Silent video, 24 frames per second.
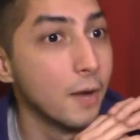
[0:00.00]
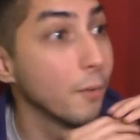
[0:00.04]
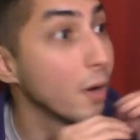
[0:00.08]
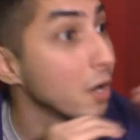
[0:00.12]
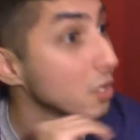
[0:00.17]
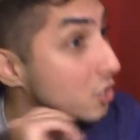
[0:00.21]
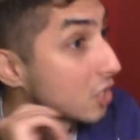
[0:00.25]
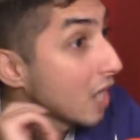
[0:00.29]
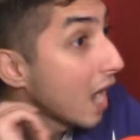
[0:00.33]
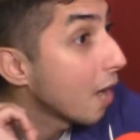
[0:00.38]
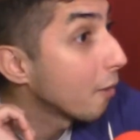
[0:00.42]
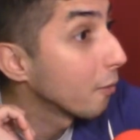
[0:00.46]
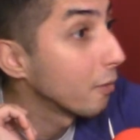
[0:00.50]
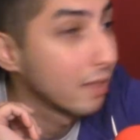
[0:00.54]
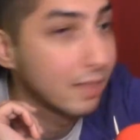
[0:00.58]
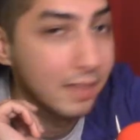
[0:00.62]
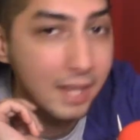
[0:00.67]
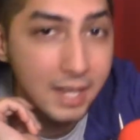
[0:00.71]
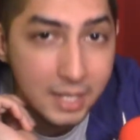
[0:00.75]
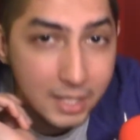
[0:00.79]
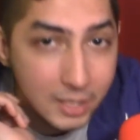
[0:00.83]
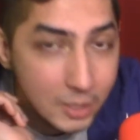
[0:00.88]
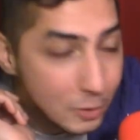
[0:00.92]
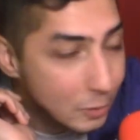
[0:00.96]
Rush Hour,
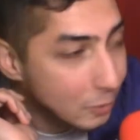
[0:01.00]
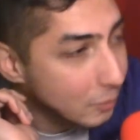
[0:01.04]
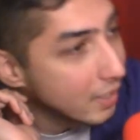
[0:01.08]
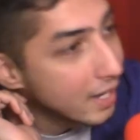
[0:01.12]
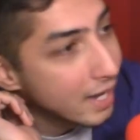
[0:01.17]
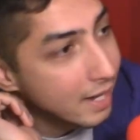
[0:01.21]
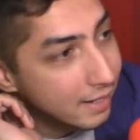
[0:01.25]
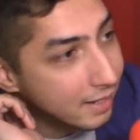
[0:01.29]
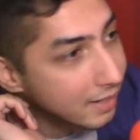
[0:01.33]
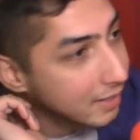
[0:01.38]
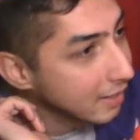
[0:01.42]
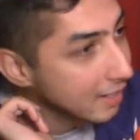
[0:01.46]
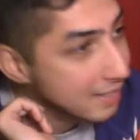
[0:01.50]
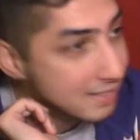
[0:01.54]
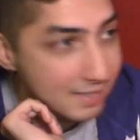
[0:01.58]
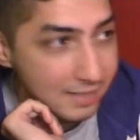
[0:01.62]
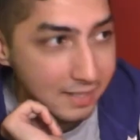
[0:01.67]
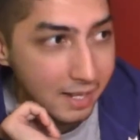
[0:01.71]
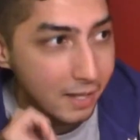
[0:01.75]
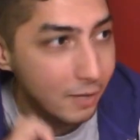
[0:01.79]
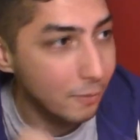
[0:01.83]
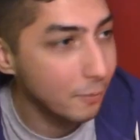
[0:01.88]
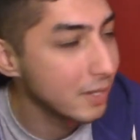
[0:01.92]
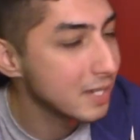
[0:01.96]
thank you. That's
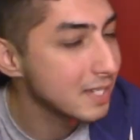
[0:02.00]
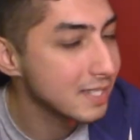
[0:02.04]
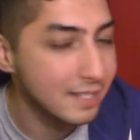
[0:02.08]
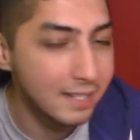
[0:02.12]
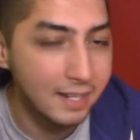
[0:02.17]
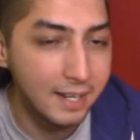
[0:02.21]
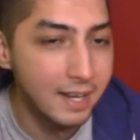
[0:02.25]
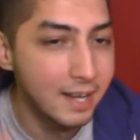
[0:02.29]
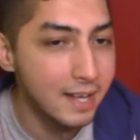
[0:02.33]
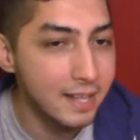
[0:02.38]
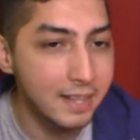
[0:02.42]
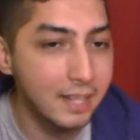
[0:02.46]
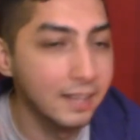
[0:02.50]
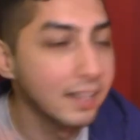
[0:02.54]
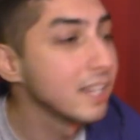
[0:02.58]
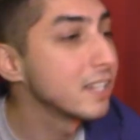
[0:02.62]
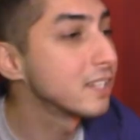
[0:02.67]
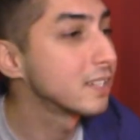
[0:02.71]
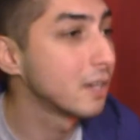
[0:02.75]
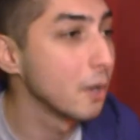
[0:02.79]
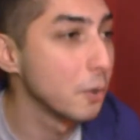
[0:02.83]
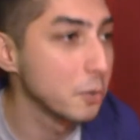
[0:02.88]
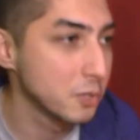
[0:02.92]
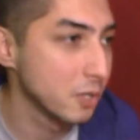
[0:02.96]
another one. The
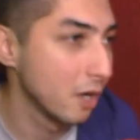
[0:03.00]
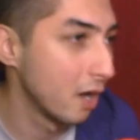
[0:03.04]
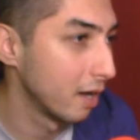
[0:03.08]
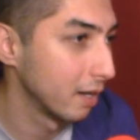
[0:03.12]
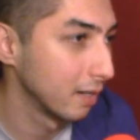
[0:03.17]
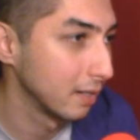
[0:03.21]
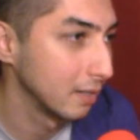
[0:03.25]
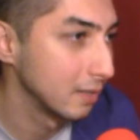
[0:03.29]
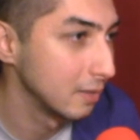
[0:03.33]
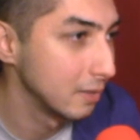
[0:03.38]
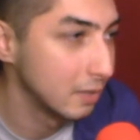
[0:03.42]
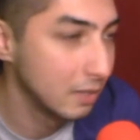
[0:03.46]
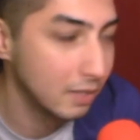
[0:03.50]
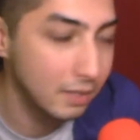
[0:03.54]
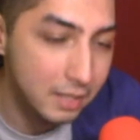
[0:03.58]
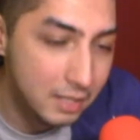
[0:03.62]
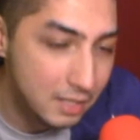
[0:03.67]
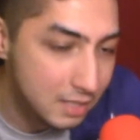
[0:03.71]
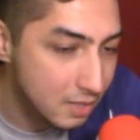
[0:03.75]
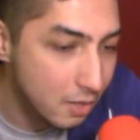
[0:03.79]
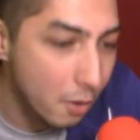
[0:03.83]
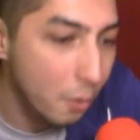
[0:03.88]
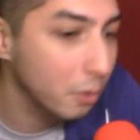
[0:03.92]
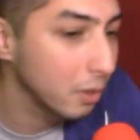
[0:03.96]
list goes on. The
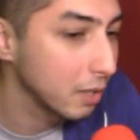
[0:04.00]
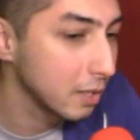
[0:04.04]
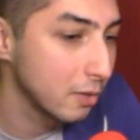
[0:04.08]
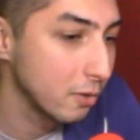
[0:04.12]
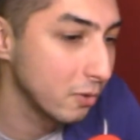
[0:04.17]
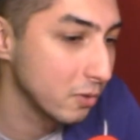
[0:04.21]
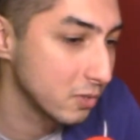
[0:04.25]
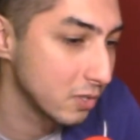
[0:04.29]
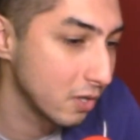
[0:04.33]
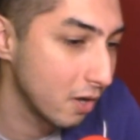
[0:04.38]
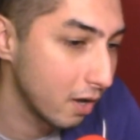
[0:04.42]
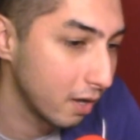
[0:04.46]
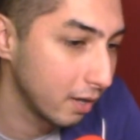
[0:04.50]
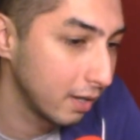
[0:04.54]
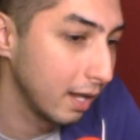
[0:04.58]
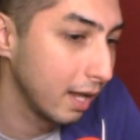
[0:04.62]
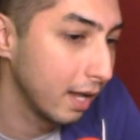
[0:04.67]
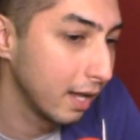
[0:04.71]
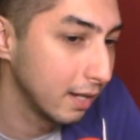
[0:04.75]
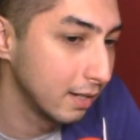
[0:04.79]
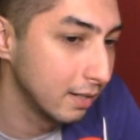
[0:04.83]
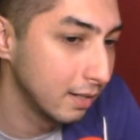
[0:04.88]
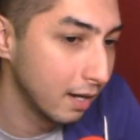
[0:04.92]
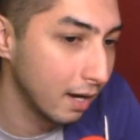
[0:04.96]
list totally goes on.
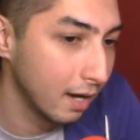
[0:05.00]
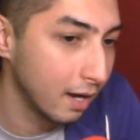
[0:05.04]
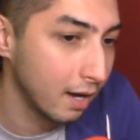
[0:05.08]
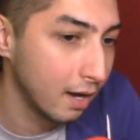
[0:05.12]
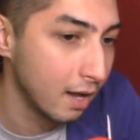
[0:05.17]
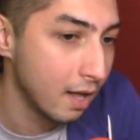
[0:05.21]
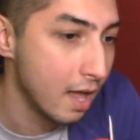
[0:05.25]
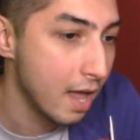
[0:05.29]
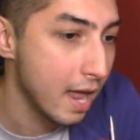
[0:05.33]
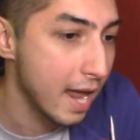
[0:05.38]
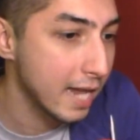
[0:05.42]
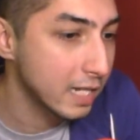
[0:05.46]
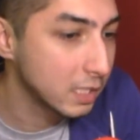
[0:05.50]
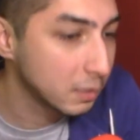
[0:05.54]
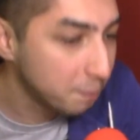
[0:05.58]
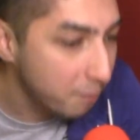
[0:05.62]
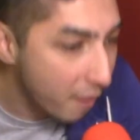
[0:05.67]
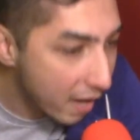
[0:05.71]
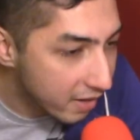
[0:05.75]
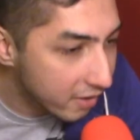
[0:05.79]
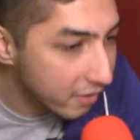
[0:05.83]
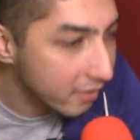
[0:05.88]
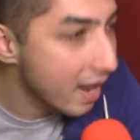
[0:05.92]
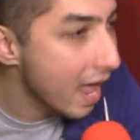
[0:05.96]
And it's
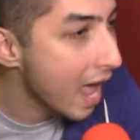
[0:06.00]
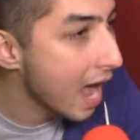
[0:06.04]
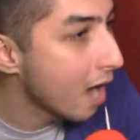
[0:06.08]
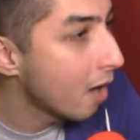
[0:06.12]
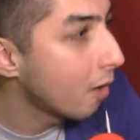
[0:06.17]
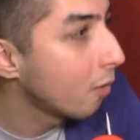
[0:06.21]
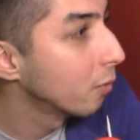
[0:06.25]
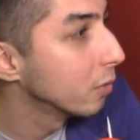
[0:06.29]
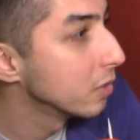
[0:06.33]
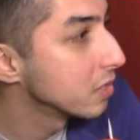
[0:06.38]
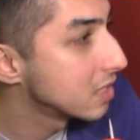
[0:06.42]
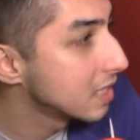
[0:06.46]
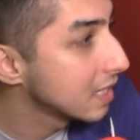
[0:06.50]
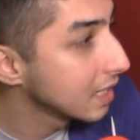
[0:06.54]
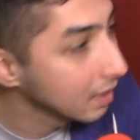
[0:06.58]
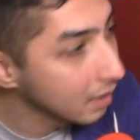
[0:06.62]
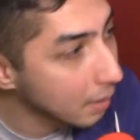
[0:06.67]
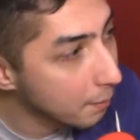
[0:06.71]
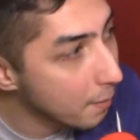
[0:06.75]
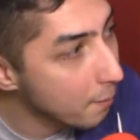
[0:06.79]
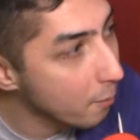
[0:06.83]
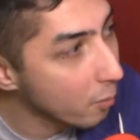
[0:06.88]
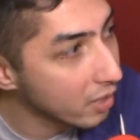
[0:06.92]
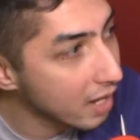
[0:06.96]
better now. We're seeing a
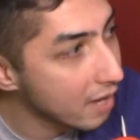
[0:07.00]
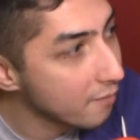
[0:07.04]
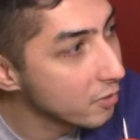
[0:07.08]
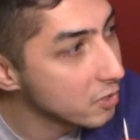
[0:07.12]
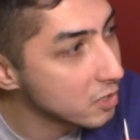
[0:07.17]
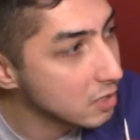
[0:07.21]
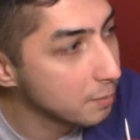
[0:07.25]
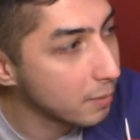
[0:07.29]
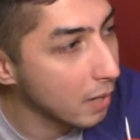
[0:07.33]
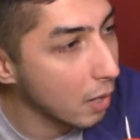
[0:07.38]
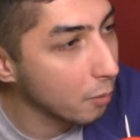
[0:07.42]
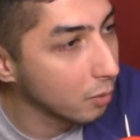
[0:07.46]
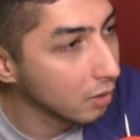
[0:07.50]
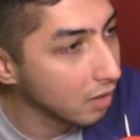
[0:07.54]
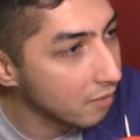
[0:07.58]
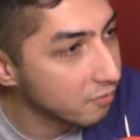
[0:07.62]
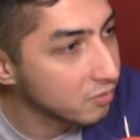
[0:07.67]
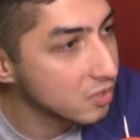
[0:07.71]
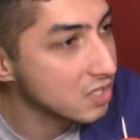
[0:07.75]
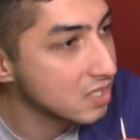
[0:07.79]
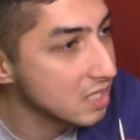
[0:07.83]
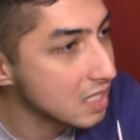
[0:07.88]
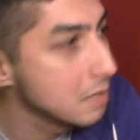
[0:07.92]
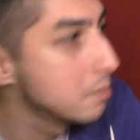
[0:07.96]
little bit more diversity, but I would love
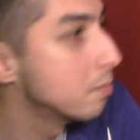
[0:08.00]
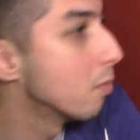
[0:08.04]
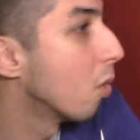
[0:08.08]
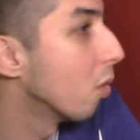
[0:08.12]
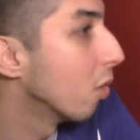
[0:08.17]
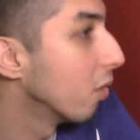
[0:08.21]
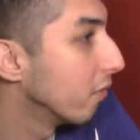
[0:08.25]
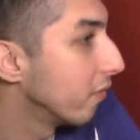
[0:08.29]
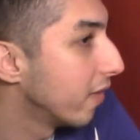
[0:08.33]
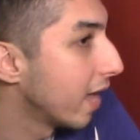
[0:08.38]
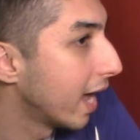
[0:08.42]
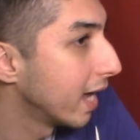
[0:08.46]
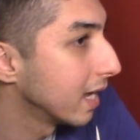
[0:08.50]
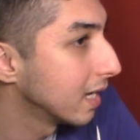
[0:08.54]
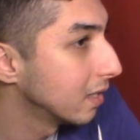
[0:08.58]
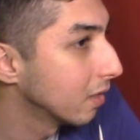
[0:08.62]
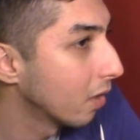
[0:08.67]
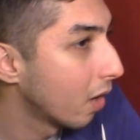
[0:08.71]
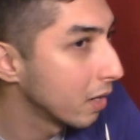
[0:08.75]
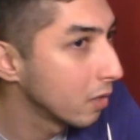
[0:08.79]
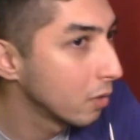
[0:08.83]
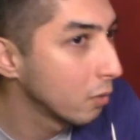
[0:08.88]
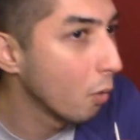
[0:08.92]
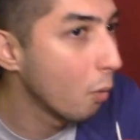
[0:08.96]
to see more of that.
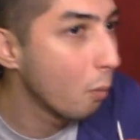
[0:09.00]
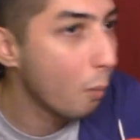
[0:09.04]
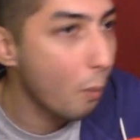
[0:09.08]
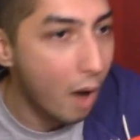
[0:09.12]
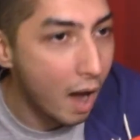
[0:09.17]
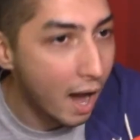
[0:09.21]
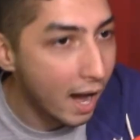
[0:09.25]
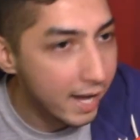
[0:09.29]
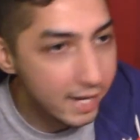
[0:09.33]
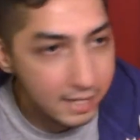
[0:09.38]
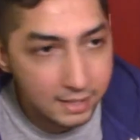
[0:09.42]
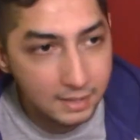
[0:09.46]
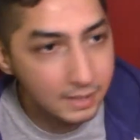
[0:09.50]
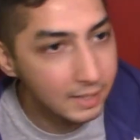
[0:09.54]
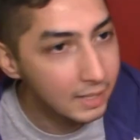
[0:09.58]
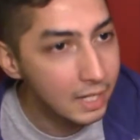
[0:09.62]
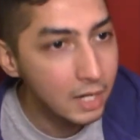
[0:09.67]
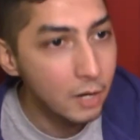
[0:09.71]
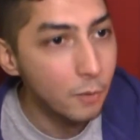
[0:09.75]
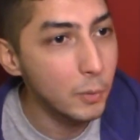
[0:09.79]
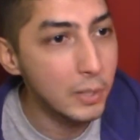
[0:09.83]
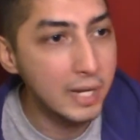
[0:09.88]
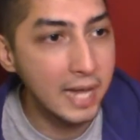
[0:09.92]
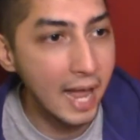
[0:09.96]
I don't know why
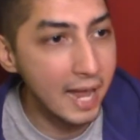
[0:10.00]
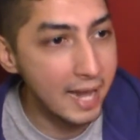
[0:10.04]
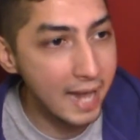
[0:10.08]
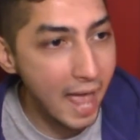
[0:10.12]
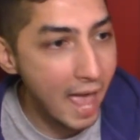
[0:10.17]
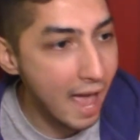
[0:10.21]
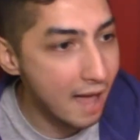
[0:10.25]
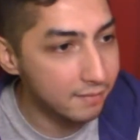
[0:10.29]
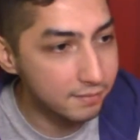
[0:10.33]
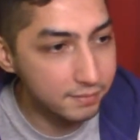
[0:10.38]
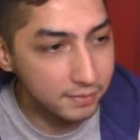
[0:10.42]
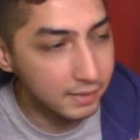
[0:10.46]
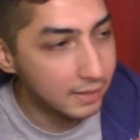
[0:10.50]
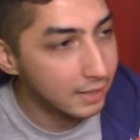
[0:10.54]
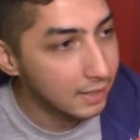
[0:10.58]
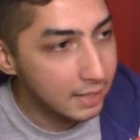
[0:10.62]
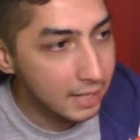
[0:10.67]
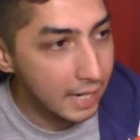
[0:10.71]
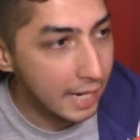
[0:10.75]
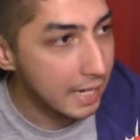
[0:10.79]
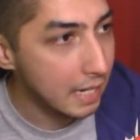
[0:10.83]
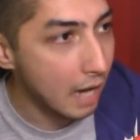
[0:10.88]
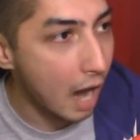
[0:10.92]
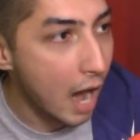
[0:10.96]
we can't have
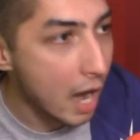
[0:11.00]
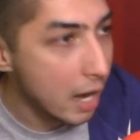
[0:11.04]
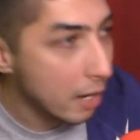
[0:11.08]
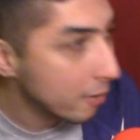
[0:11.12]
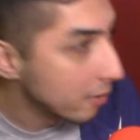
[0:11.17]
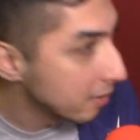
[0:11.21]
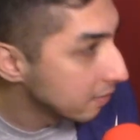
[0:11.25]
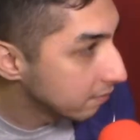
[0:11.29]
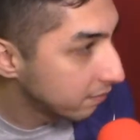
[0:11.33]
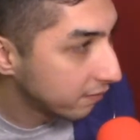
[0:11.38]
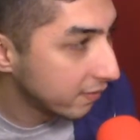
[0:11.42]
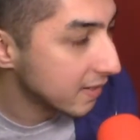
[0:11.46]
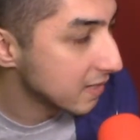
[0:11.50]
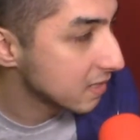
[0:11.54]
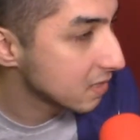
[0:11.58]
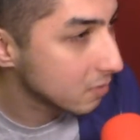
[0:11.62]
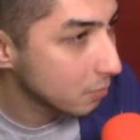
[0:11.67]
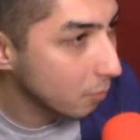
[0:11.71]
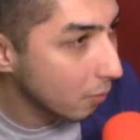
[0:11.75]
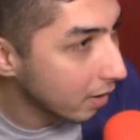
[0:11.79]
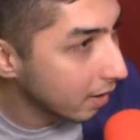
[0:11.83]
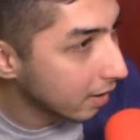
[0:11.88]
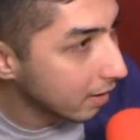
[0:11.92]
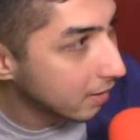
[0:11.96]
an Iron
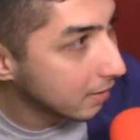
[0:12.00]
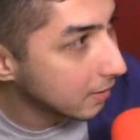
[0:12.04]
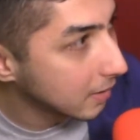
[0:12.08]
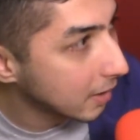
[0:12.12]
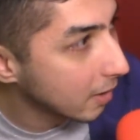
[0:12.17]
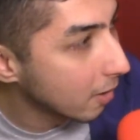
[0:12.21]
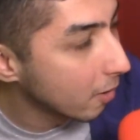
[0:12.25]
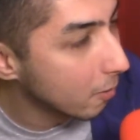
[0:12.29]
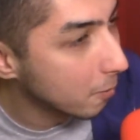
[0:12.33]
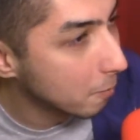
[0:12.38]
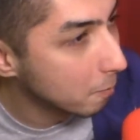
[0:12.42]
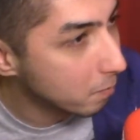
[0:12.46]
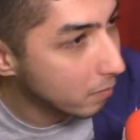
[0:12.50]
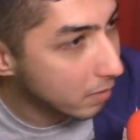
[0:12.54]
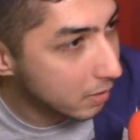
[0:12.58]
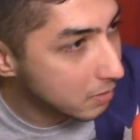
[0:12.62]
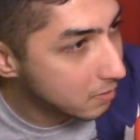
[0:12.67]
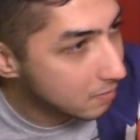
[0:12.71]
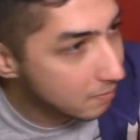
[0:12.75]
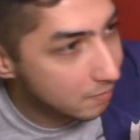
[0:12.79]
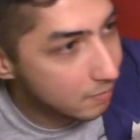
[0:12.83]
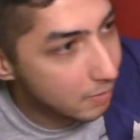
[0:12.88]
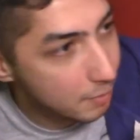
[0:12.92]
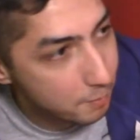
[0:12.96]
Fist where, the
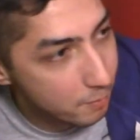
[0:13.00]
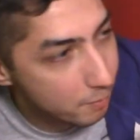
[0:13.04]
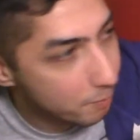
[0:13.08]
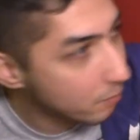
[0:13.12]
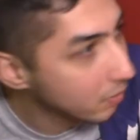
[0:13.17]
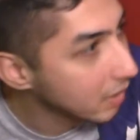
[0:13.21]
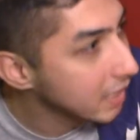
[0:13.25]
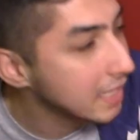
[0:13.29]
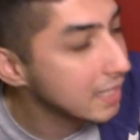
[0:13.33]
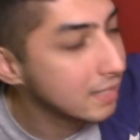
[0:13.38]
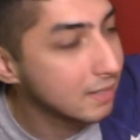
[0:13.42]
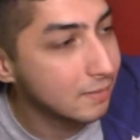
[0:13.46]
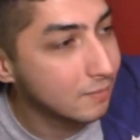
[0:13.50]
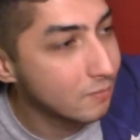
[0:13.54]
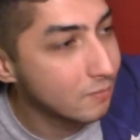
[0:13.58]
lead